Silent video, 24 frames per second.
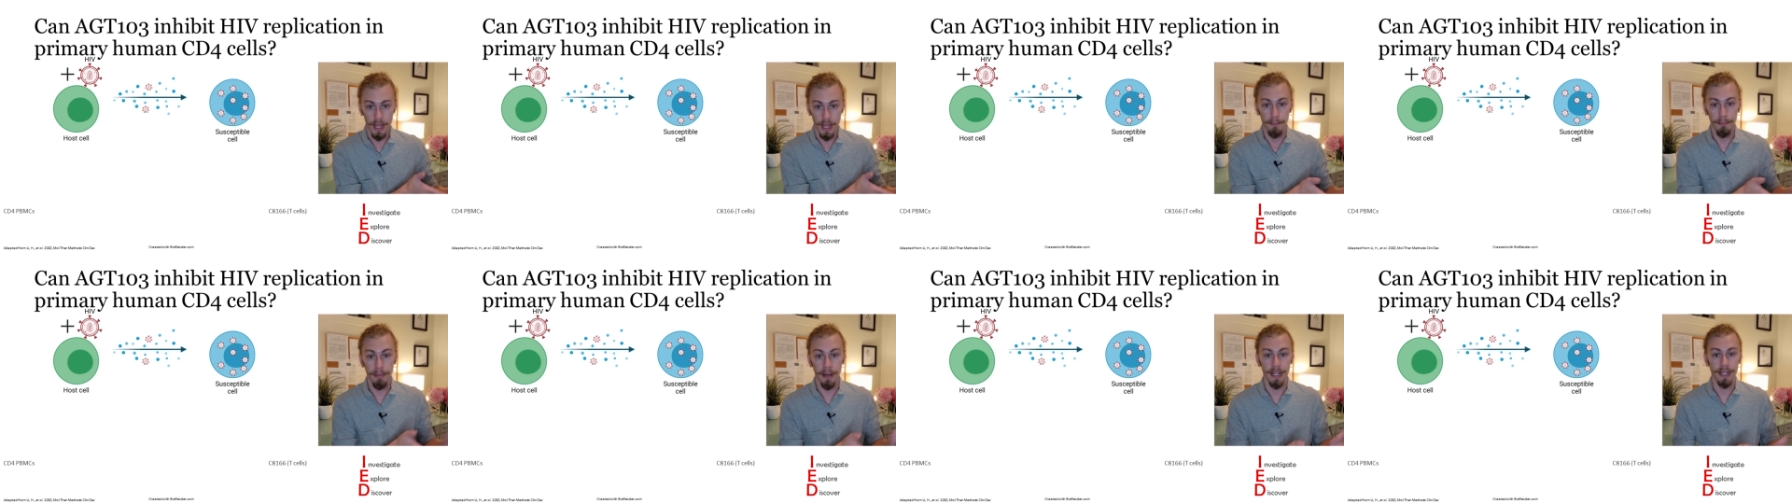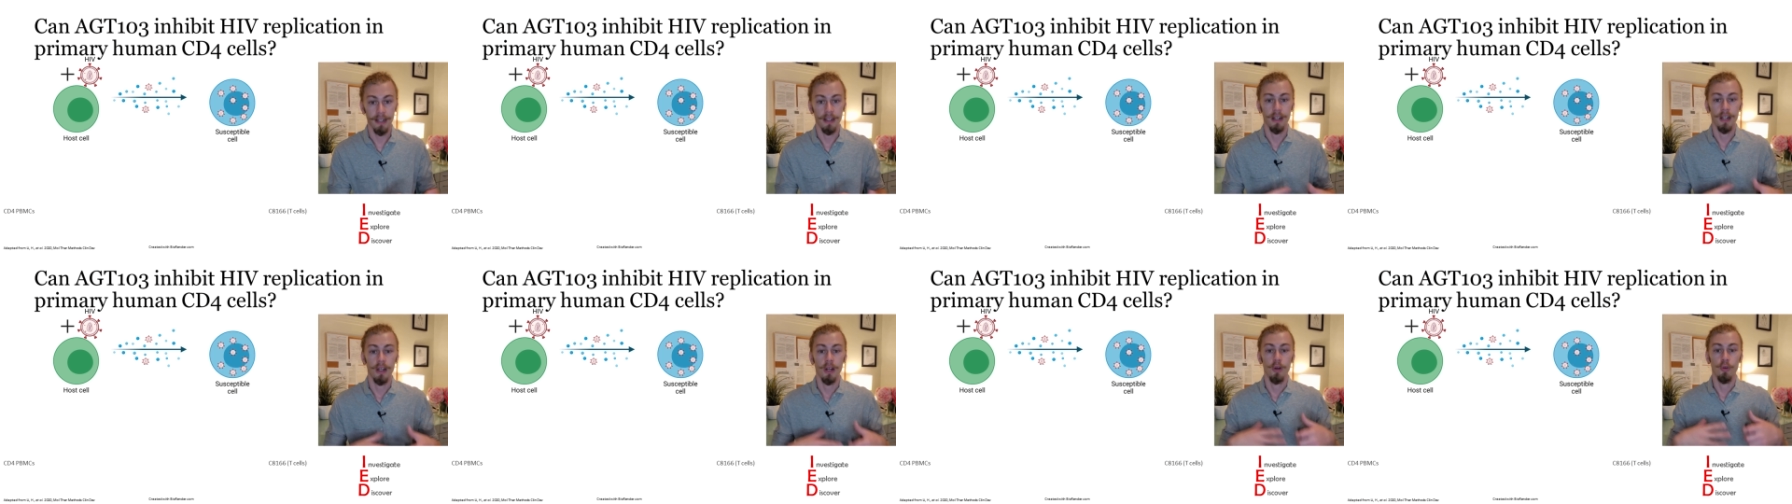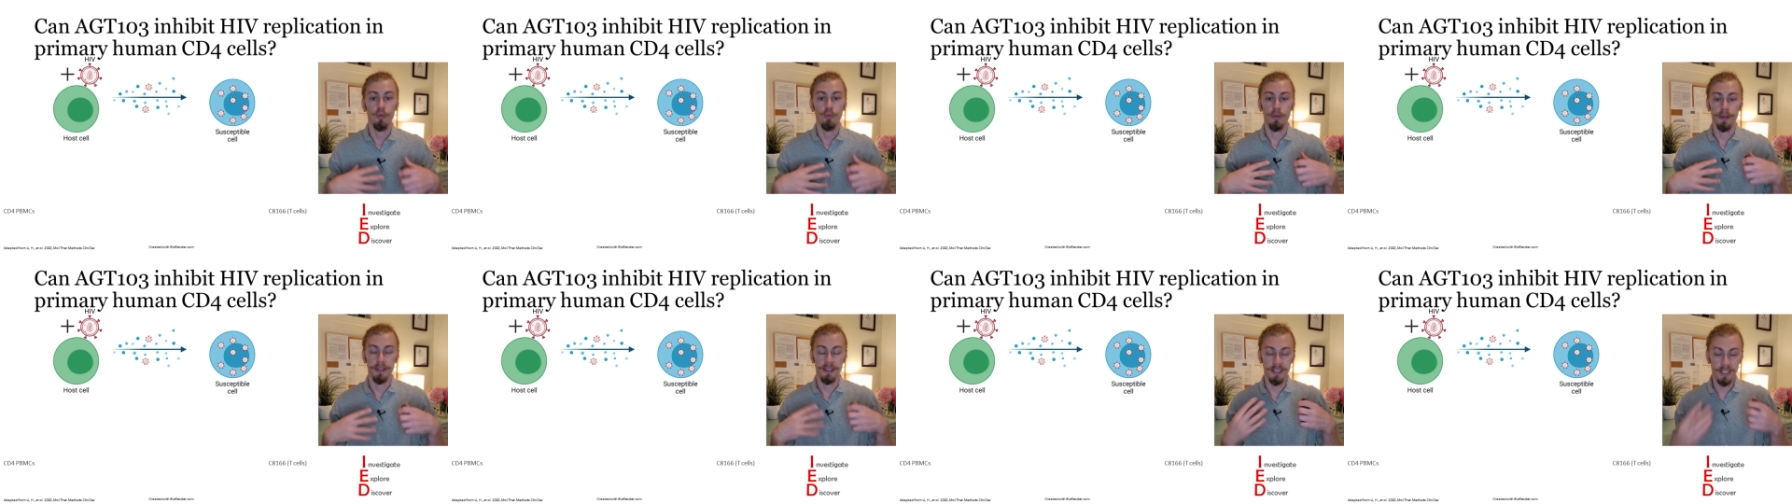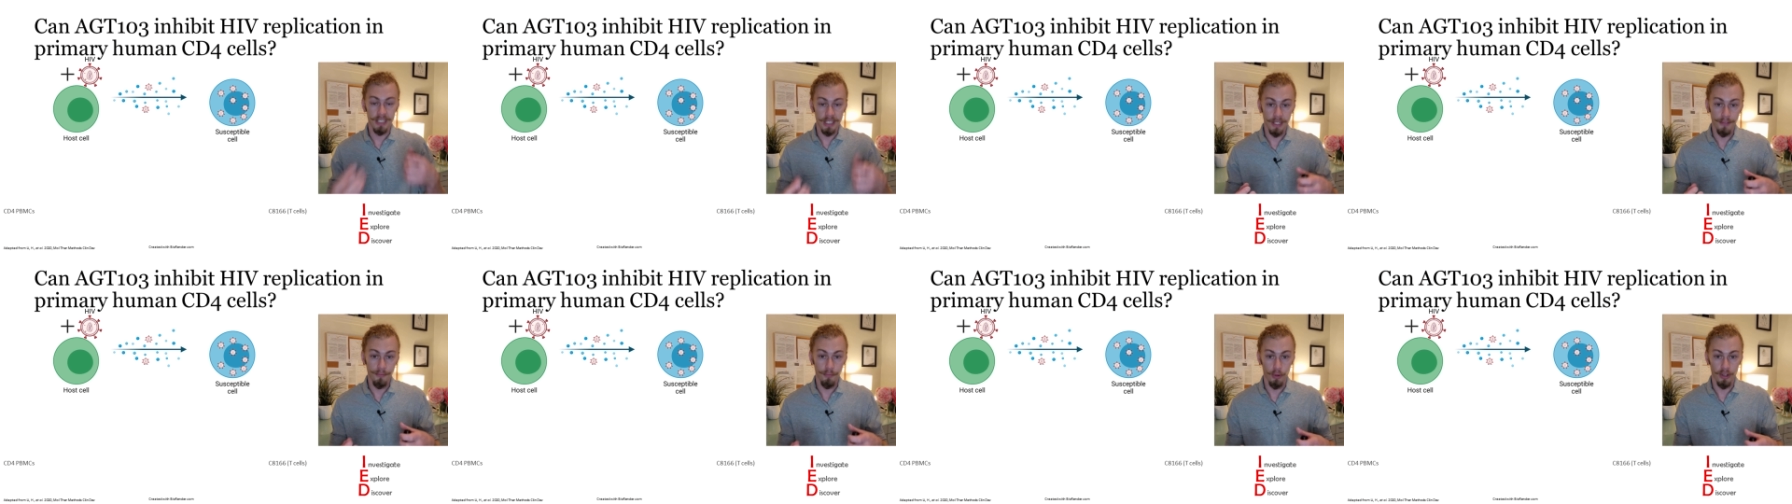but with
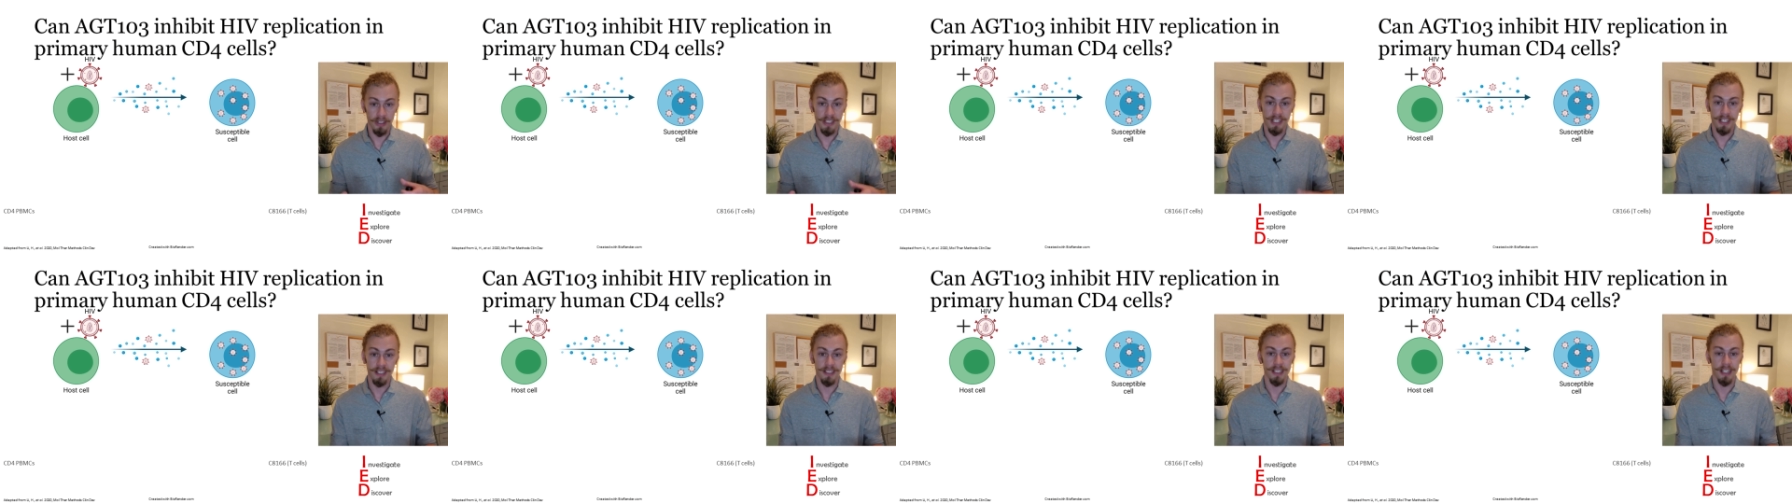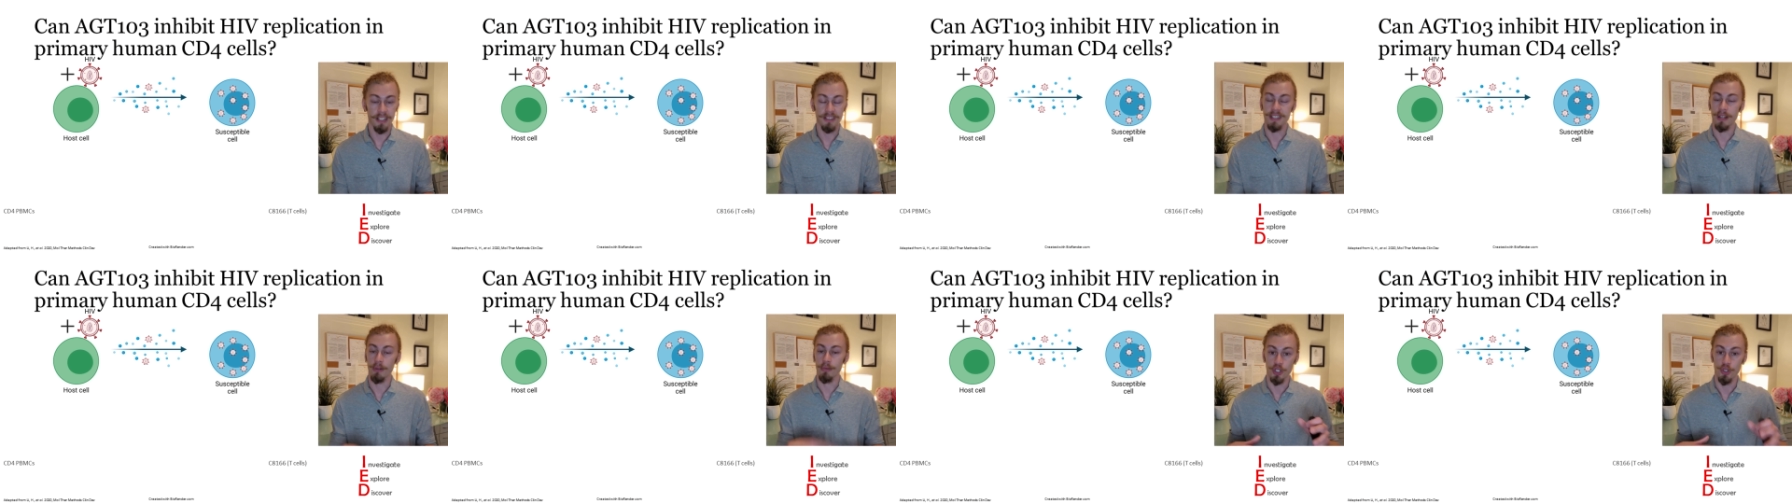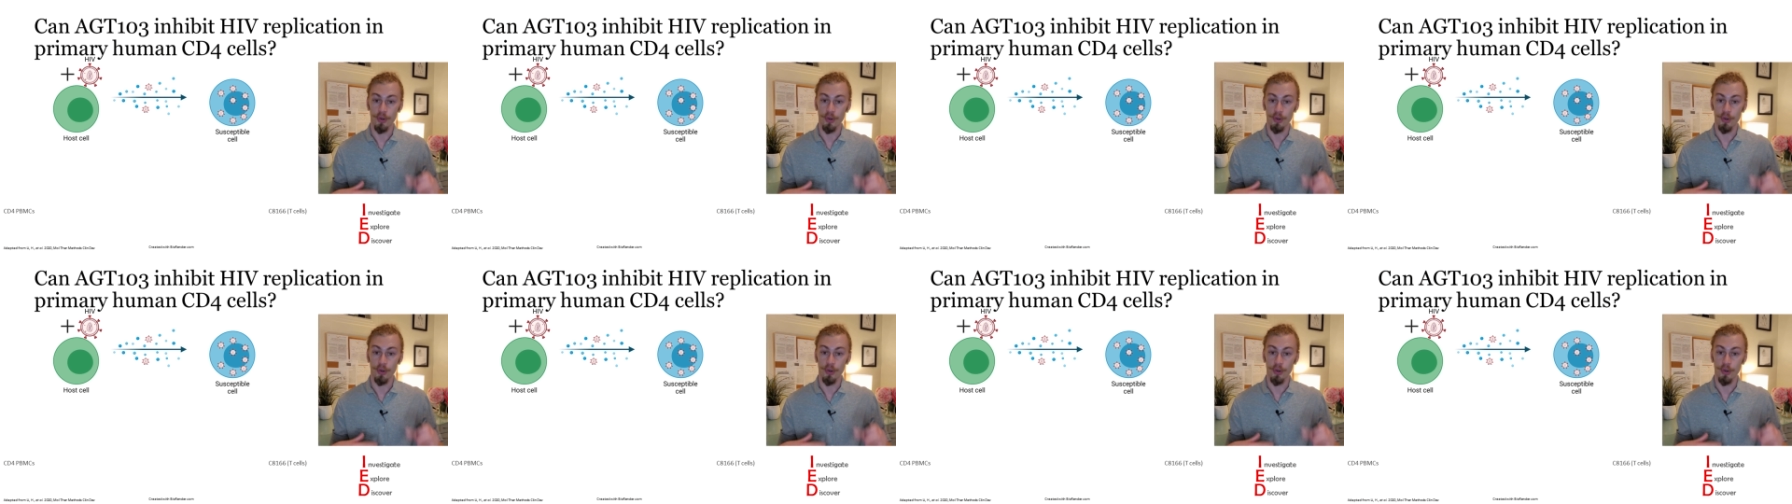CD4 T cells that were